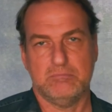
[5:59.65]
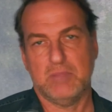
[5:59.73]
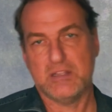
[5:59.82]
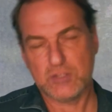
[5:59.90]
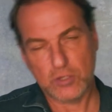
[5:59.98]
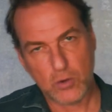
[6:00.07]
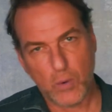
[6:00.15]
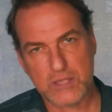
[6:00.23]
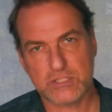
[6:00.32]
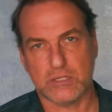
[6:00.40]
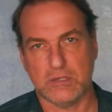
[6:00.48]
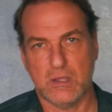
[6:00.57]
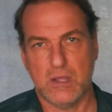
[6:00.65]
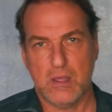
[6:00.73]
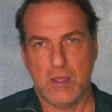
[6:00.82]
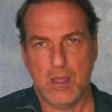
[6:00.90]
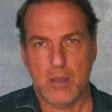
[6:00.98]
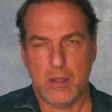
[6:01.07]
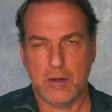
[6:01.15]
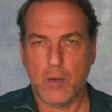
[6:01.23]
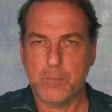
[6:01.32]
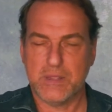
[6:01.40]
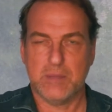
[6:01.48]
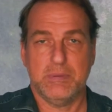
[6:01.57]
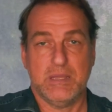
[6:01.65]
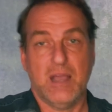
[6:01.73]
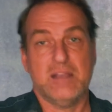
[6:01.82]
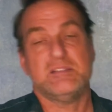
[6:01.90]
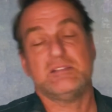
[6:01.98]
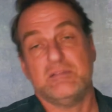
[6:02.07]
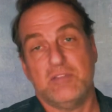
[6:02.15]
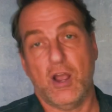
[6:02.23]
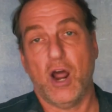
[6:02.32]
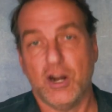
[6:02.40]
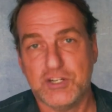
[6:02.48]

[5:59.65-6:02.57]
That's a good question. And I'll, because there are